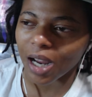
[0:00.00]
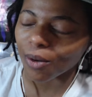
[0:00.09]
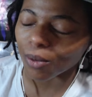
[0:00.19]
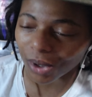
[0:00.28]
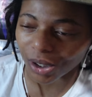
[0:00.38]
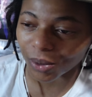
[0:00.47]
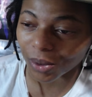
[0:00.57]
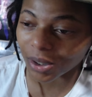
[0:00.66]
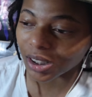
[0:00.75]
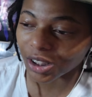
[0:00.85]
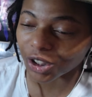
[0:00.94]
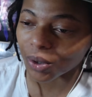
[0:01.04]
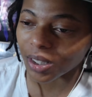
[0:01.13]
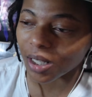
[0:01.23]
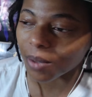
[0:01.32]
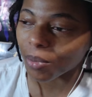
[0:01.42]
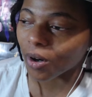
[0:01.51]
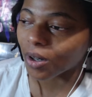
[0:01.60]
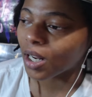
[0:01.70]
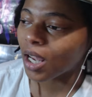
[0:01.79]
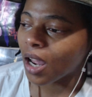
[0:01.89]
I really enjoyed that
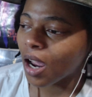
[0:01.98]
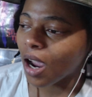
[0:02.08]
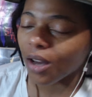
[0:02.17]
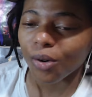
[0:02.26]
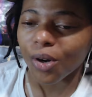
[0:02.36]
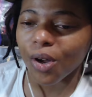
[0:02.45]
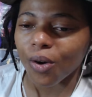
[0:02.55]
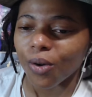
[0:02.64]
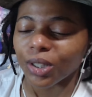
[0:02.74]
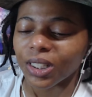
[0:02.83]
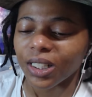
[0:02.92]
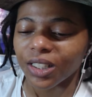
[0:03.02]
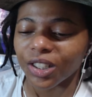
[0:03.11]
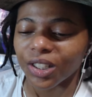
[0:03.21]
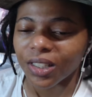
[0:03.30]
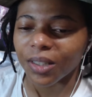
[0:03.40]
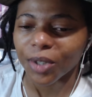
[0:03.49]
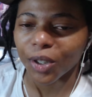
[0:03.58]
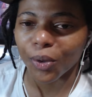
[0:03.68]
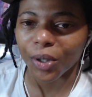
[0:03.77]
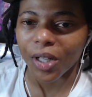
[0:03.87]
part. I don't know. Sydney just seems a
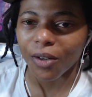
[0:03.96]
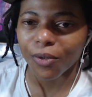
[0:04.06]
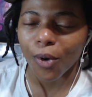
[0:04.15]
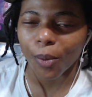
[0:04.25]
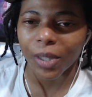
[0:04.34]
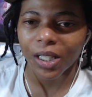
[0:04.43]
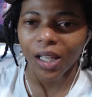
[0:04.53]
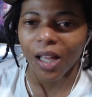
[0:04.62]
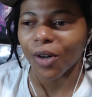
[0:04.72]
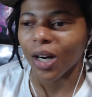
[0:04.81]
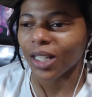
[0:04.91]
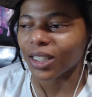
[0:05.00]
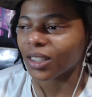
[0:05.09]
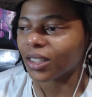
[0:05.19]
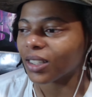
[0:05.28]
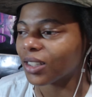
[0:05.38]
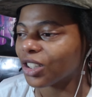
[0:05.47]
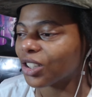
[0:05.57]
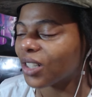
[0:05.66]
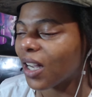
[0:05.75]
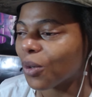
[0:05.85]
little young for a midlife crisis. It's
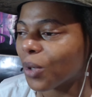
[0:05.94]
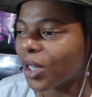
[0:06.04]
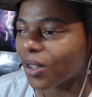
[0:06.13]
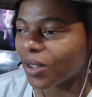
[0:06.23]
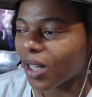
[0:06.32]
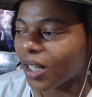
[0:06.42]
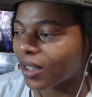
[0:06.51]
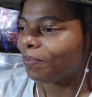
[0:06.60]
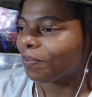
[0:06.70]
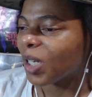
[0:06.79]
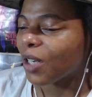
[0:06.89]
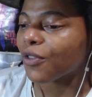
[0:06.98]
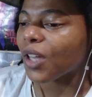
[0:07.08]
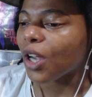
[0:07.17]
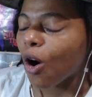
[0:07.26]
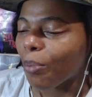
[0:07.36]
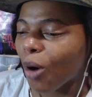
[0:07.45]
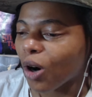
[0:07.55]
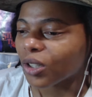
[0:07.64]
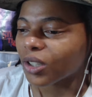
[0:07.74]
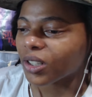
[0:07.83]
just kind of weird. Like, if they are
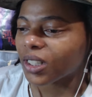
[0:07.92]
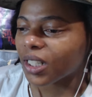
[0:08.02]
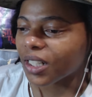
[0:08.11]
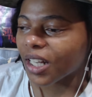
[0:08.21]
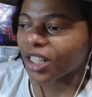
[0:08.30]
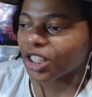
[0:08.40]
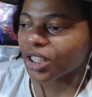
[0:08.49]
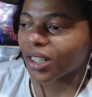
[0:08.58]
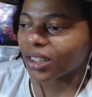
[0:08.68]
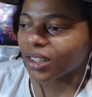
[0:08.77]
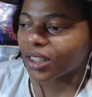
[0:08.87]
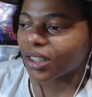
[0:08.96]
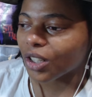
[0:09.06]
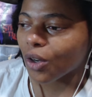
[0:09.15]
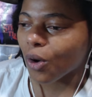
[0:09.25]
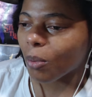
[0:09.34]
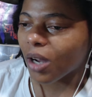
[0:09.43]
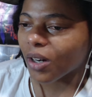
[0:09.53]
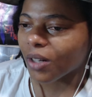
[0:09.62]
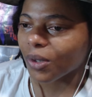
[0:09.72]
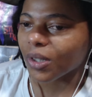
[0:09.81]
partners, then yeah, she does need to know
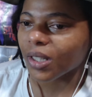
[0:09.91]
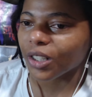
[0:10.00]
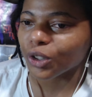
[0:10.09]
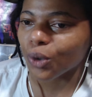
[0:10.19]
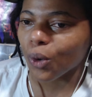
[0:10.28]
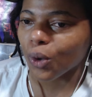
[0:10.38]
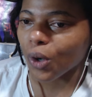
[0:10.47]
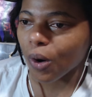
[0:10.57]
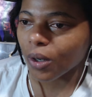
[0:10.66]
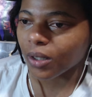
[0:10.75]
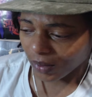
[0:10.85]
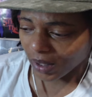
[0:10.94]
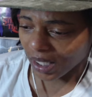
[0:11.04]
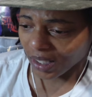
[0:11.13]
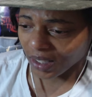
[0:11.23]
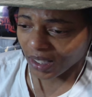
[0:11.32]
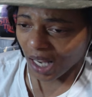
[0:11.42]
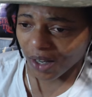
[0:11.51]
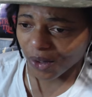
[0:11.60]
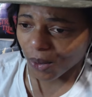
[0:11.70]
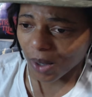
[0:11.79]
about everything that's going on
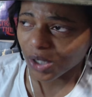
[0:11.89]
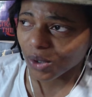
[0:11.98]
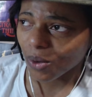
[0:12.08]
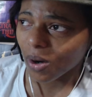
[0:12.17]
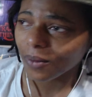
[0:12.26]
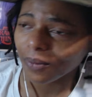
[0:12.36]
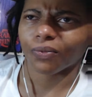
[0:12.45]
inside of the restaurant.